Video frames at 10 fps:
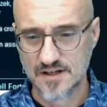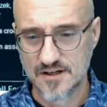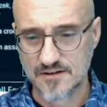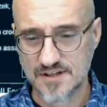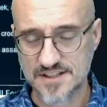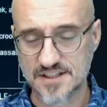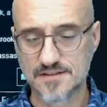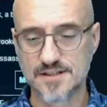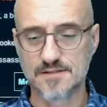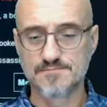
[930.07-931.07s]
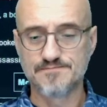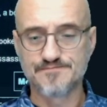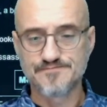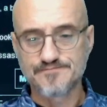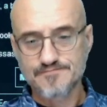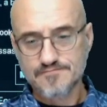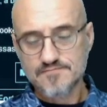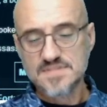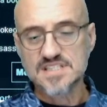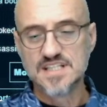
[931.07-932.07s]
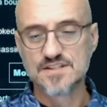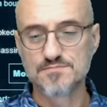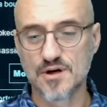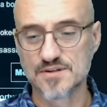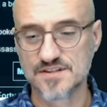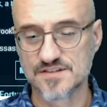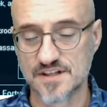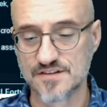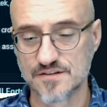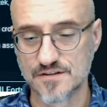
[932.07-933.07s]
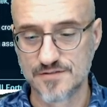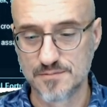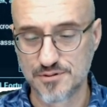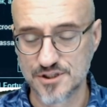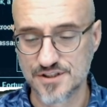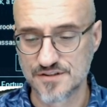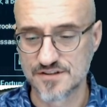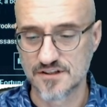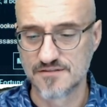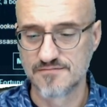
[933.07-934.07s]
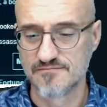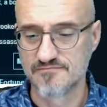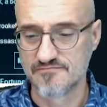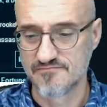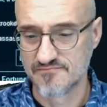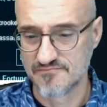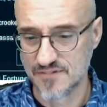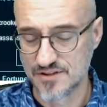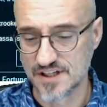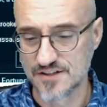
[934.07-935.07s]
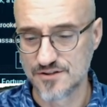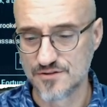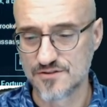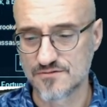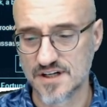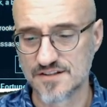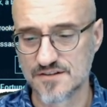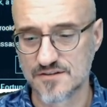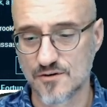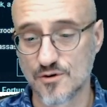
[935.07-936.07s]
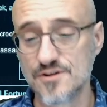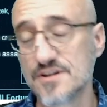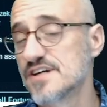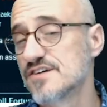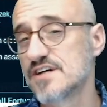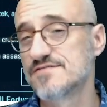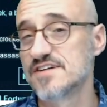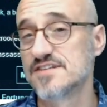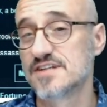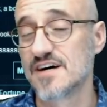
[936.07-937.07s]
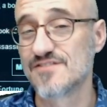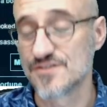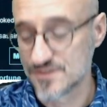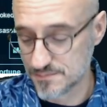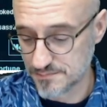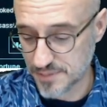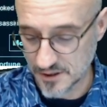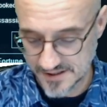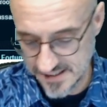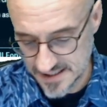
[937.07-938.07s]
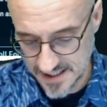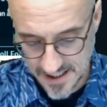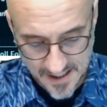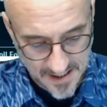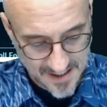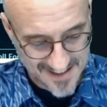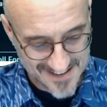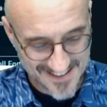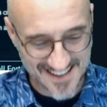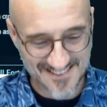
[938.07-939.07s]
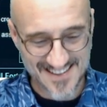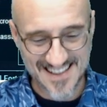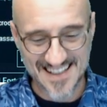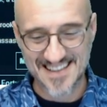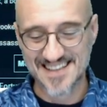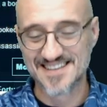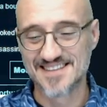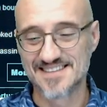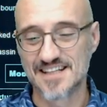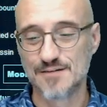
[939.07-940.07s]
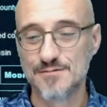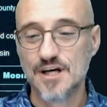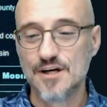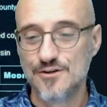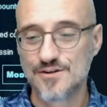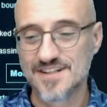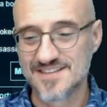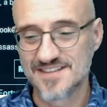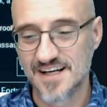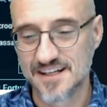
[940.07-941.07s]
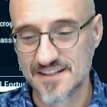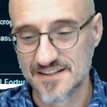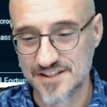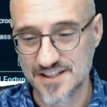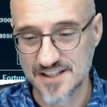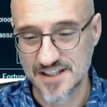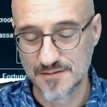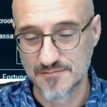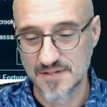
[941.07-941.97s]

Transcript: Right down here is bonus dice. So if you push yourself, you take 2 stress, or you can accept a devil's bargain. This is kind of a neat idea in this game. You can say to the GM,